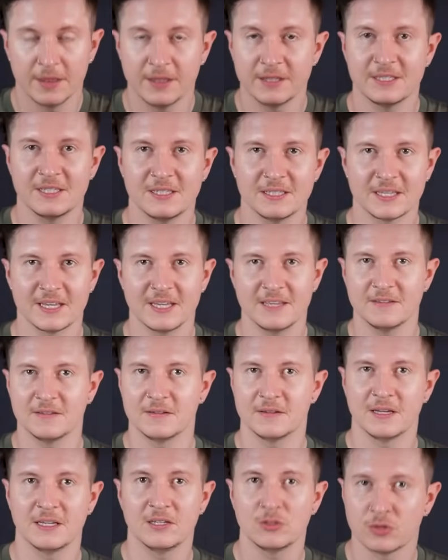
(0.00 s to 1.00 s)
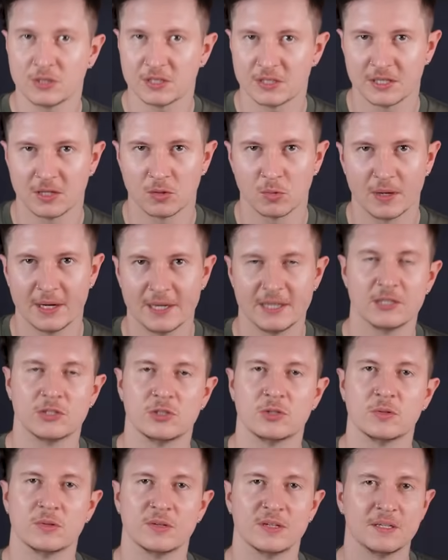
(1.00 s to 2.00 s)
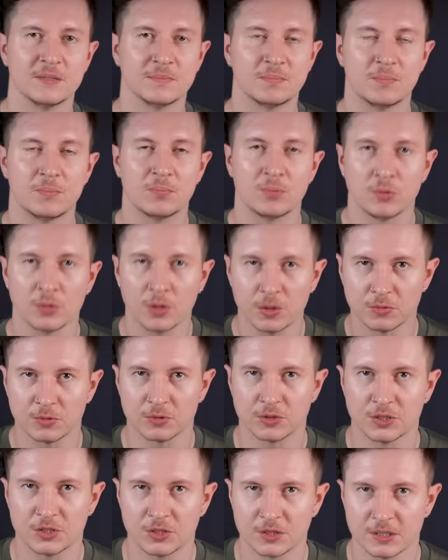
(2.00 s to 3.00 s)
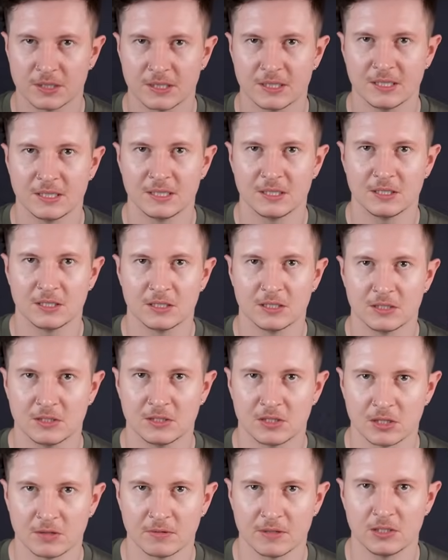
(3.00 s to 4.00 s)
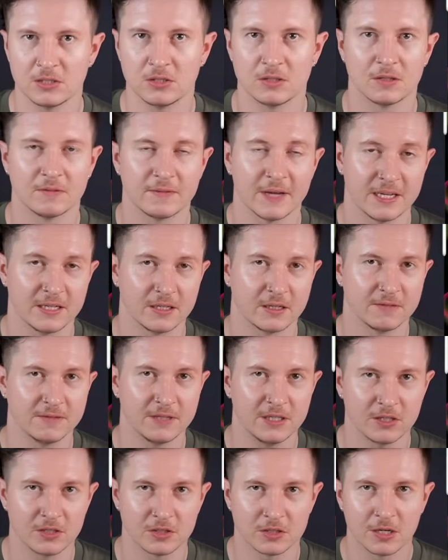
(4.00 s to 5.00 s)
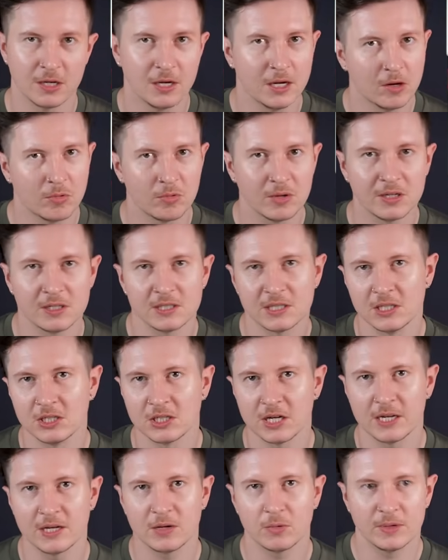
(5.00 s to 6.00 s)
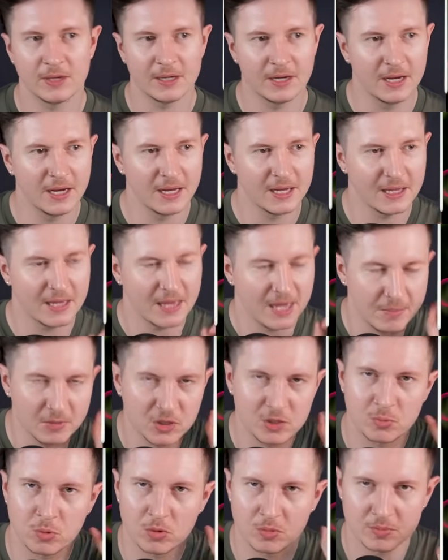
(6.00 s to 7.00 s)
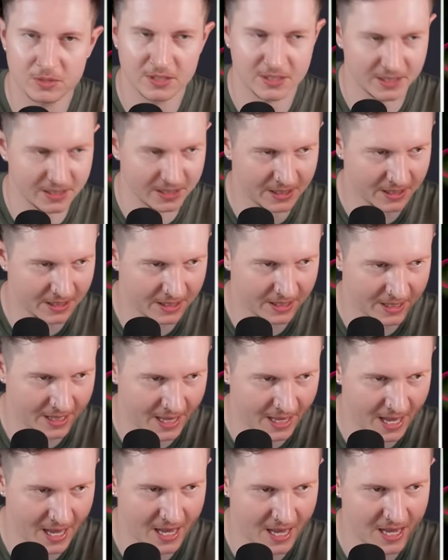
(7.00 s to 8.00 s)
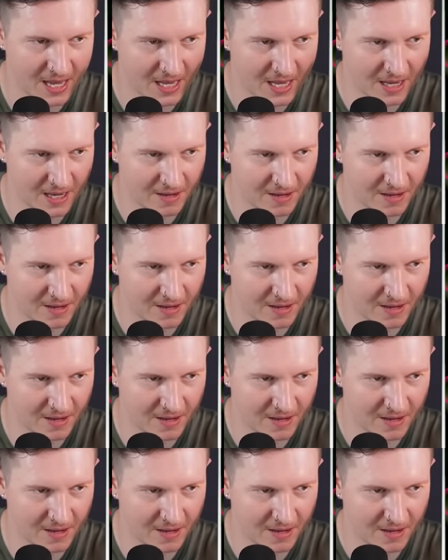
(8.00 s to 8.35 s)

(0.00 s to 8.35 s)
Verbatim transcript: This is an interesting way to approach the generation of A I videos, where essentially we're image prompting a